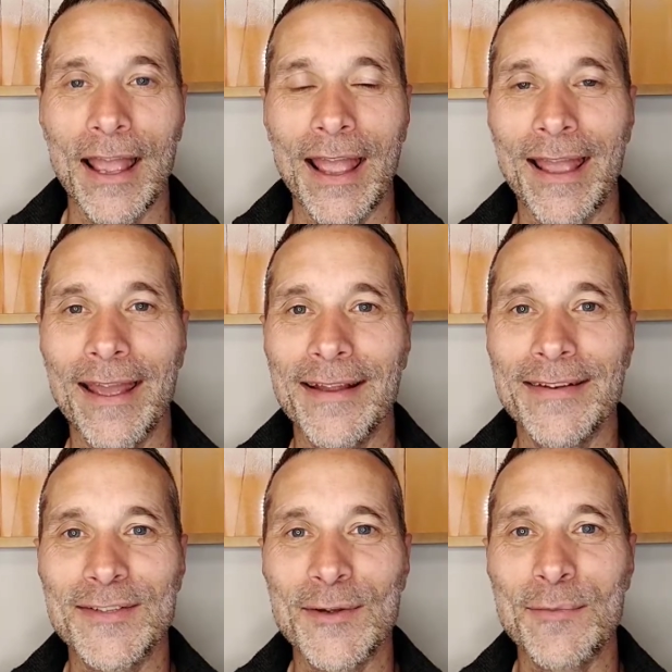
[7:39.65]

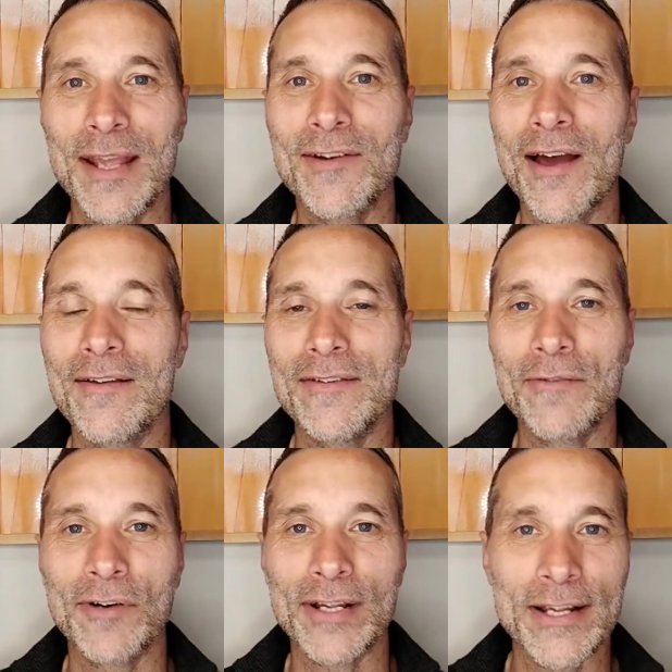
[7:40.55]
And you may not
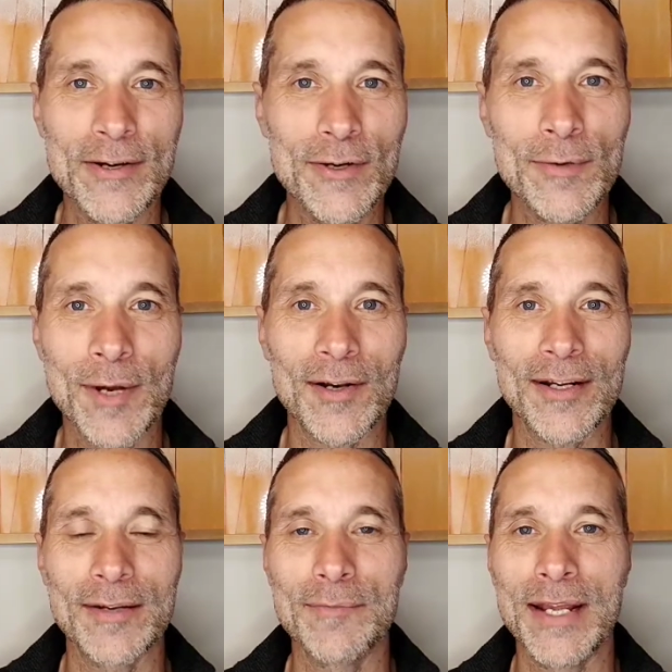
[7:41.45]
never hear about it,
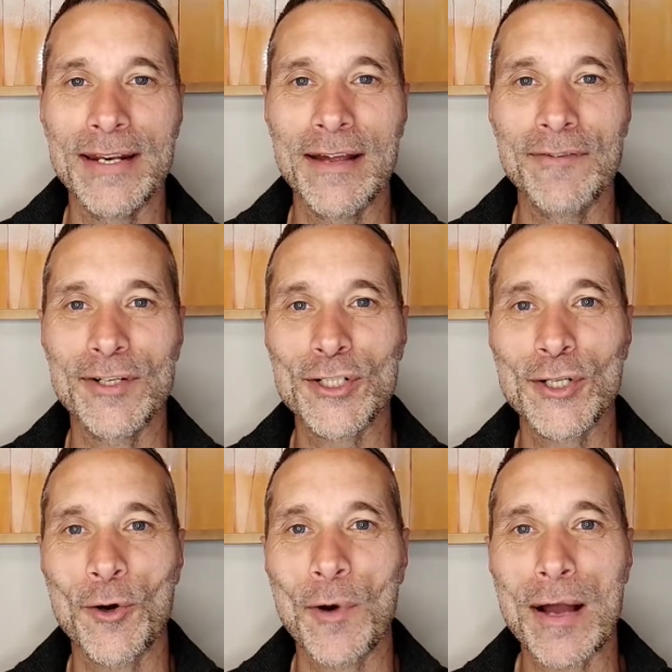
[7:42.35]
it may never
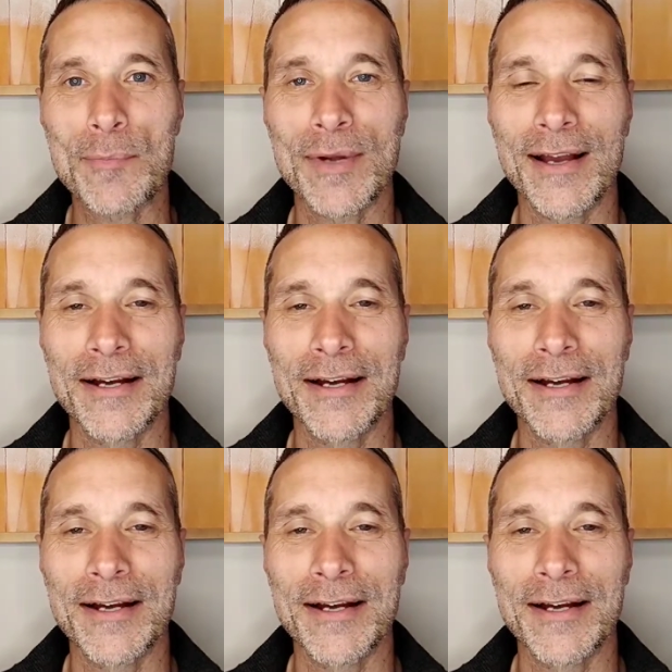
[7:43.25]
show up.